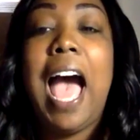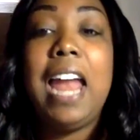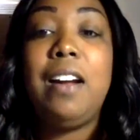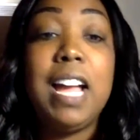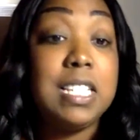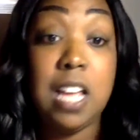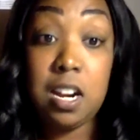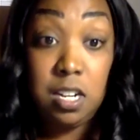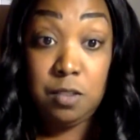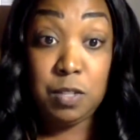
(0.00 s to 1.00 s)
don't have time to
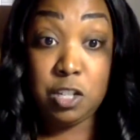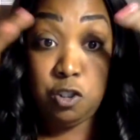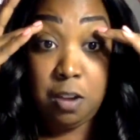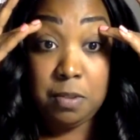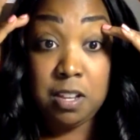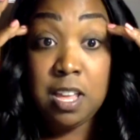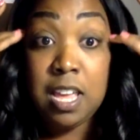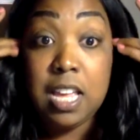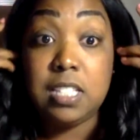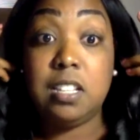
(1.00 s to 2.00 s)
deal with the drama.
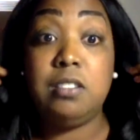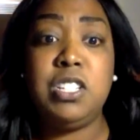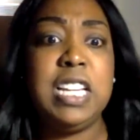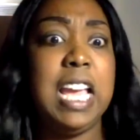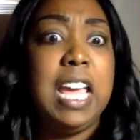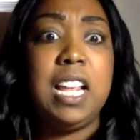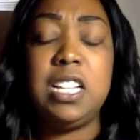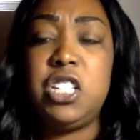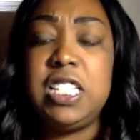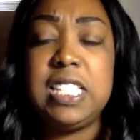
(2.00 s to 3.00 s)
And so she
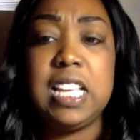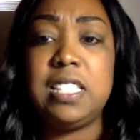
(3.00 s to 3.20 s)
said